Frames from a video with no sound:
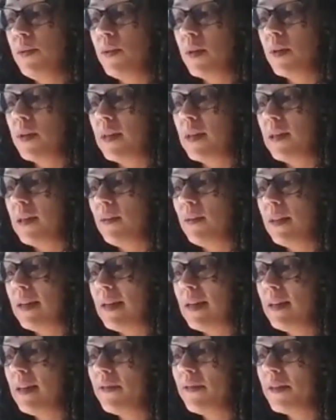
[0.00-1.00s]
You are now
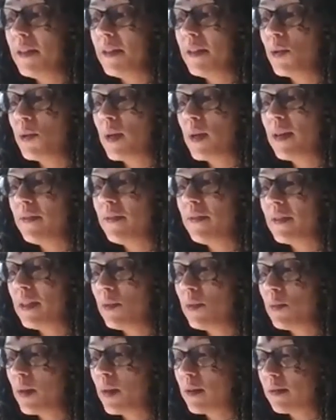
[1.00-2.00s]
live in the Thrive
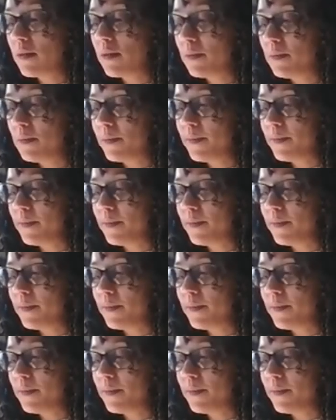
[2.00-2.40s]
Network.